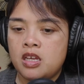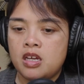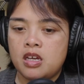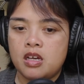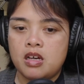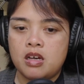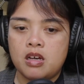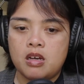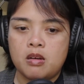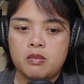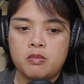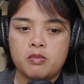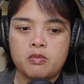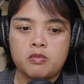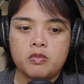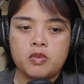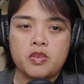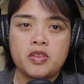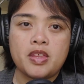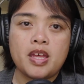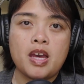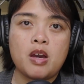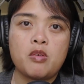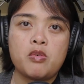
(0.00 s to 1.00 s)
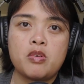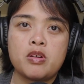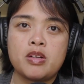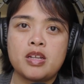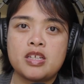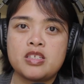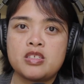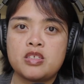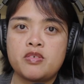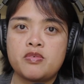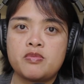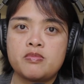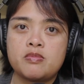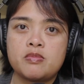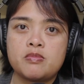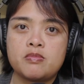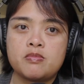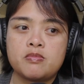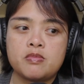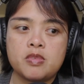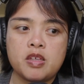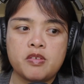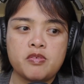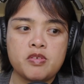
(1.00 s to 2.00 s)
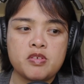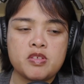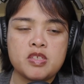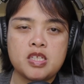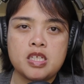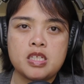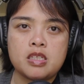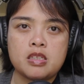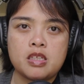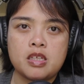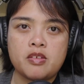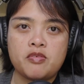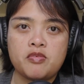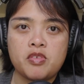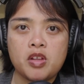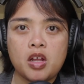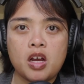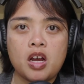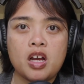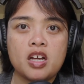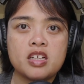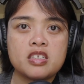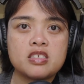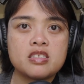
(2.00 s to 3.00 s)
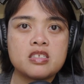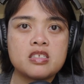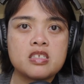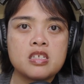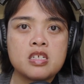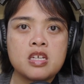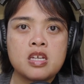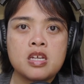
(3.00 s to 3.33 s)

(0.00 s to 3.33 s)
With that one, if you've seen the vlogs,